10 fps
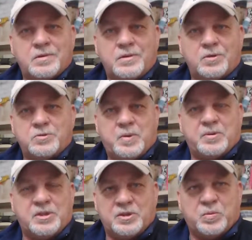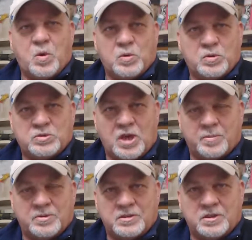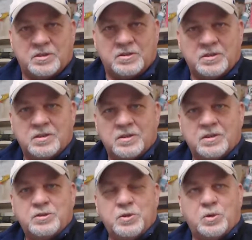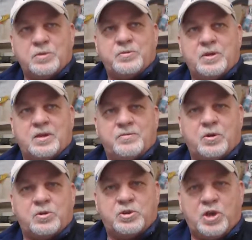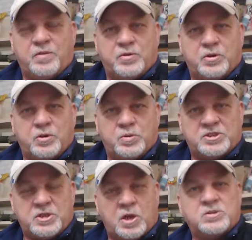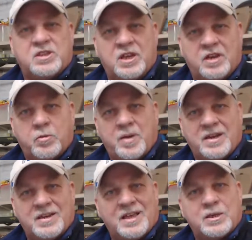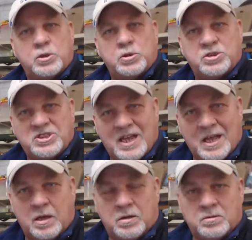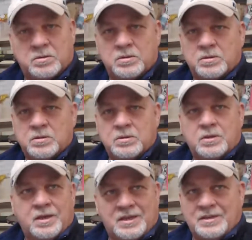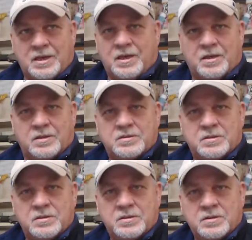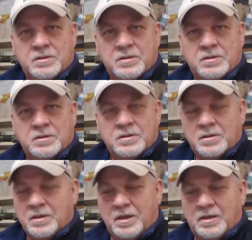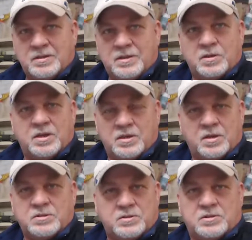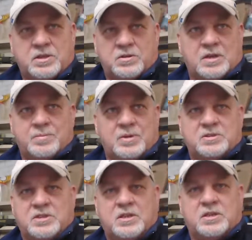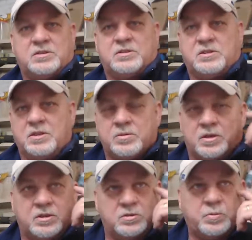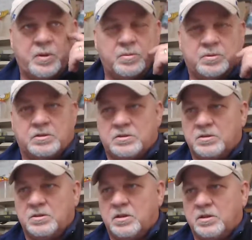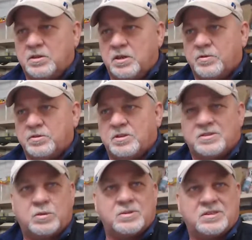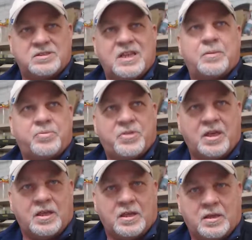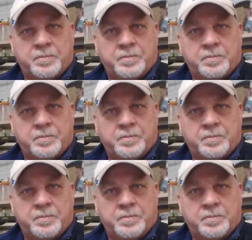Those people that won't use common sense. So if our governor, which talks to everybody like a little child, and he does, and there's I'm not just saying because he's a Democrat. There's Republican governors that's doing the same thing.